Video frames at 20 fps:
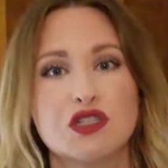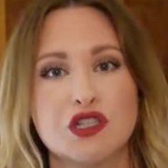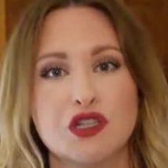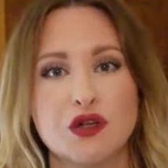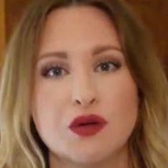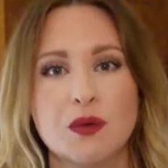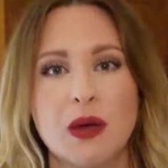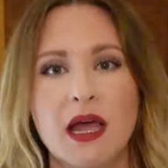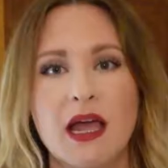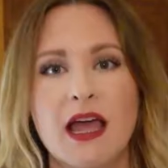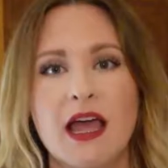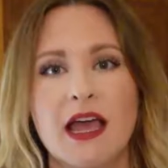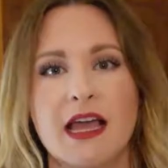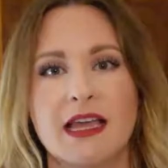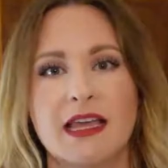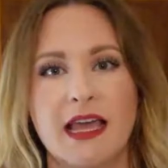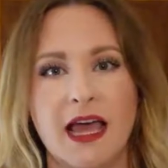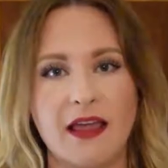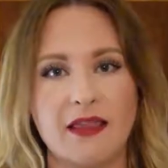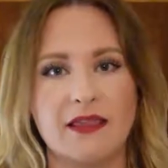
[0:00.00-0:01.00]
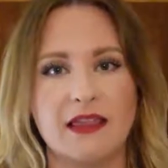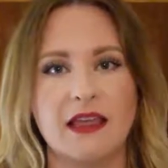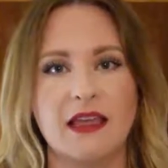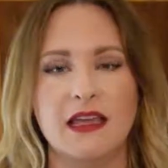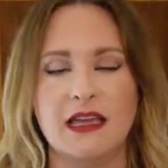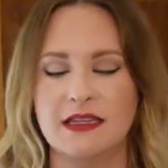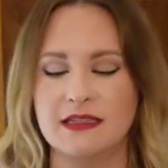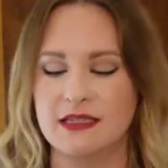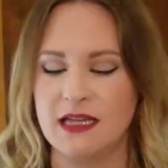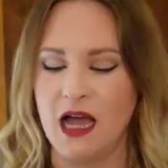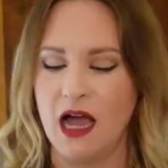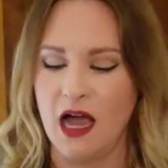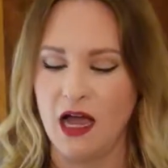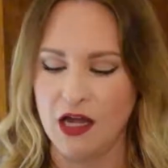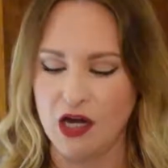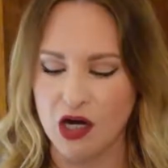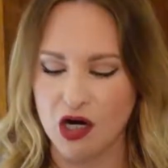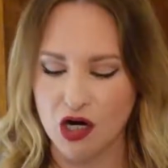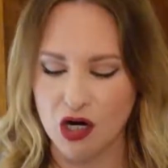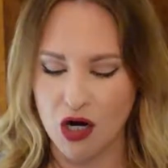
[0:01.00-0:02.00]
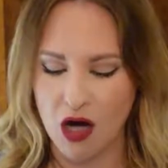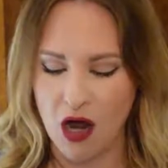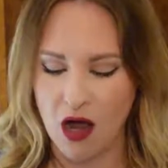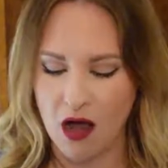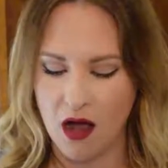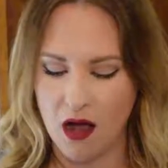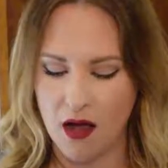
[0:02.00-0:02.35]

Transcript: to get the entire